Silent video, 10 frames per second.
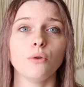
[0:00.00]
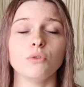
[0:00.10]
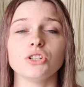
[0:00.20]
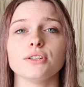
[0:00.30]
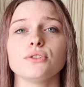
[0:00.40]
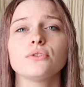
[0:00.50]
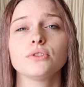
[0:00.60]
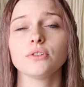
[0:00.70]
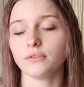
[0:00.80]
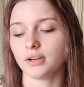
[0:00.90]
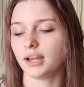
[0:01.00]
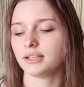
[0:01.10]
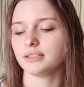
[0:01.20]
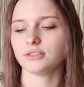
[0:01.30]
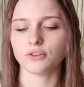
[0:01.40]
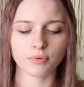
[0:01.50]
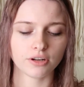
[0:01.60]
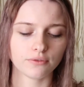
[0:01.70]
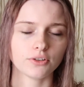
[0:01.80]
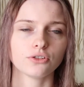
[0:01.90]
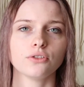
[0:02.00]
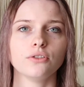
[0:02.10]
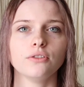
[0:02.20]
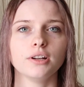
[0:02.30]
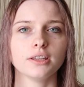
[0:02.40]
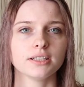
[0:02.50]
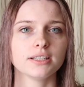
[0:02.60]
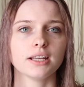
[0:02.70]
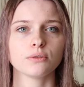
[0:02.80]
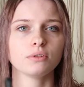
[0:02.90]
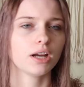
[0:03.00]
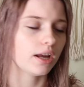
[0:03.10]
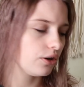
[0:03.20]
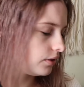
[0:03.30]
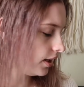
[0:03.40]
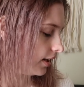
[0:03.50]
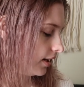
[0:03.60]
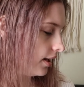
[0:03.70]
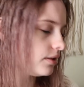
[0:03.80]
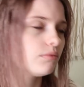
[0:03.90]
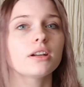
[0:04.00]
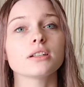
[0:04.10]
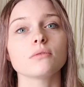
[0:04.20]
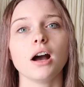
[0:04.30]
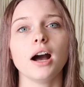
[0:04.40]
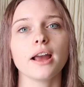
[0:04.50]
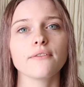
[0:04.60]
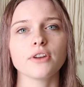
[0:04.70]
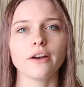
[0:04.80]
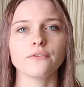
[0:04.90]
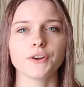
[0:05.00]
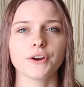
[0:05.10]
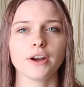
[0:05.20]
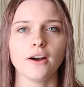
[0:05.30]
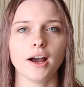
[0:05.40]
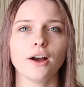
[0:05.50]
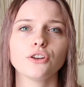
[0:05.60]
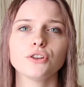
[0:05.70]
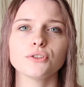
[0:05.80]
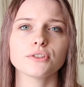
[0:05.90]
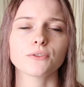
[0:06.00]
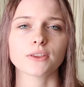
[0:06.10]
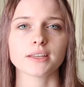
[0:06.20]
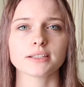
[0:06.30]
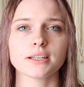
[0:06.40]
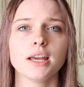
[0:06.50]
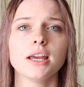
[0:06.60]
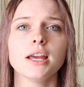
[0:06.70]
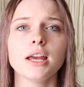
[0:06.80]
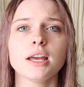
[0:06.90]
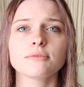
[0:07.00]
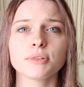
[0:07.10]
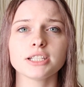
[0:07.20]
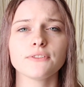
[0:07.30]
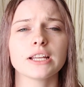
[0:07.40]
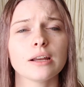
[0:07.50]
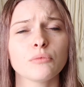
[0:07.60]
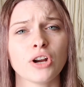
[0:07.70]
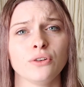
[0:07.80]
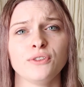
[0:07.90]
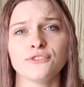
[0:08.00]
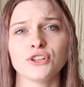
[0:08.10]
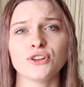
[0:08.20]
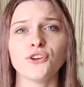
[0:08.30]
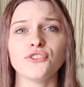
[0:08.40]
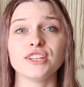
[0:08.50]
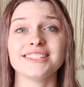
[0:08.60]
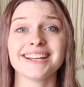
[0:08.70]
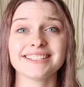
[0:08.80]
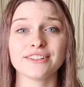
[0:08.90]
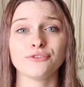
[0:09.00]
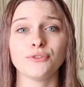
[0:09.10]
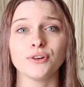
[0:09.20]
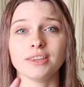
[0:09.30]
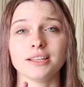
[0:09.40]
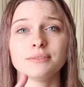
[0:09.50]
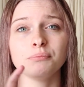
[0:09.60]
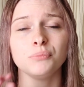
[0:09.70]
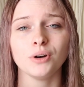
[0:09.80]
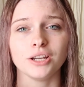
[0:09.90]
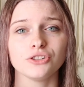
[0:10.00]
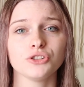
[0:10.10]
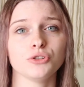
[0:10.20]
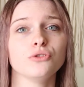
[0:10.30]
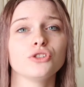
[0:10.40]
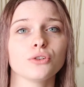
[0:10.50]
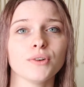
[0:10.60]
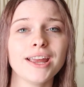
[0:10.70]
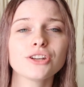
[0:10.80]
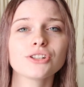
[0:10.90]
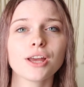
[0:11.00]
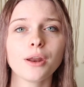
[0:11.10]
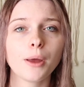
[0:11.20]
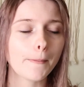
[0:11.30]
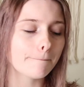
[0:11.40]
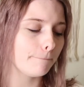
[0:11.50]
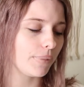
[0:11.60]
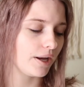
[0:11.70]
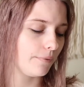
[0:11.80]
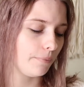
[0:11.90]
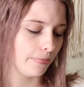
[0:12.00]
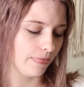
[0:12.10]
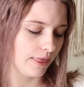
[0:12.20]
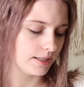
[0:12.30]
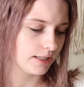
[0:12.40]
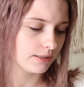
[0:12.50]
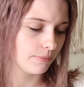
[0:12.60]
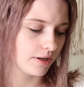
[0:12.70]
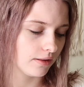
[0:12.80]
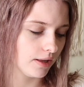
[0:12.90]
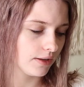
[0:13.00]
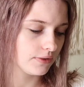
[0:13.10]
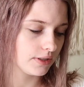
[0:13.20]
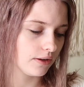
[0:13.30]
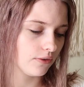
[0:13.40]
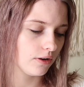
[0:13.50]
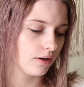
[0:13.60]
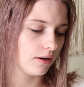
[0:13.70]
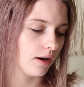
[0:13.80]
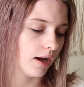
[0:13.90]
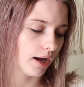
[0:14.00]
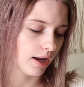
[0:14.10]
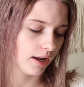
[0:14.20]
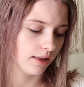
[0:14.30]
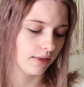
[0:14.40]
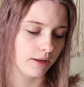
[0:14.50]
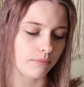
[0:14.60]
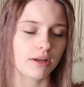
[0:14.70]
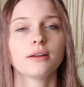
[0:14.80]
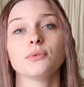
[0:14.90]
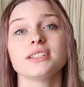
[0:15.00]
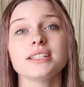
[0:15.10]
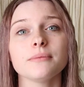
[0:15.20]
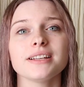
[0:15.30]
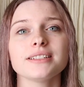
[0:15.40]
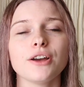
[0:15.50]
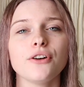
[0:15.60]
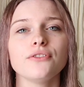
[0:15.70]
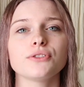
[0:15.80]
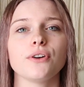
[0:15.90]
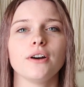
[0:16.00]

which is so nice, so beneficial in this days, which I know Canon has one as well. I have not figured out how to use it for this specific camera. I don't even know if it does it for this point and shoot generation, but this has been a lifesaver. I like being able to see myself, so